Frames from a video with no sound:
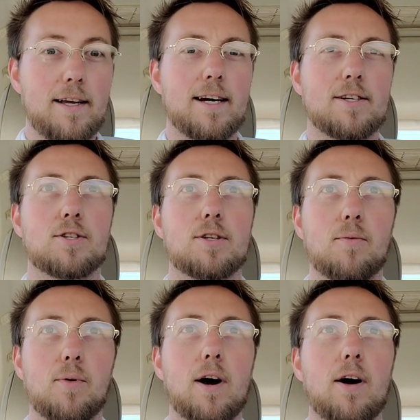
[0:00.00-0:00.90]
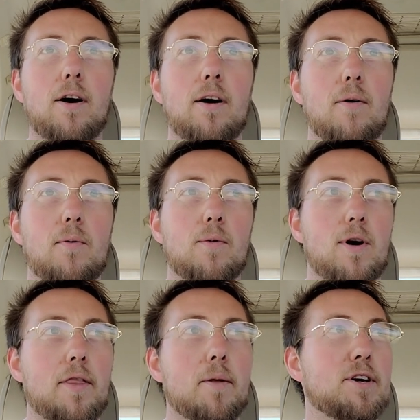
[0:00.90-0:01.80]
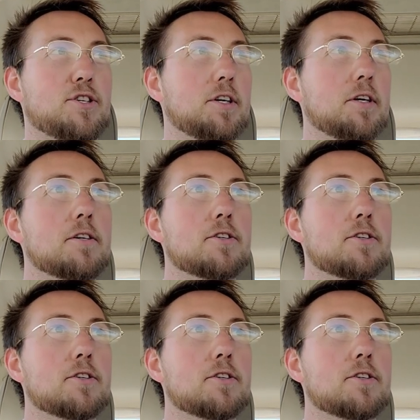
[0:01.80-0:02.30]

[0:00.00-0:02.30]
Yes, we're on the mission.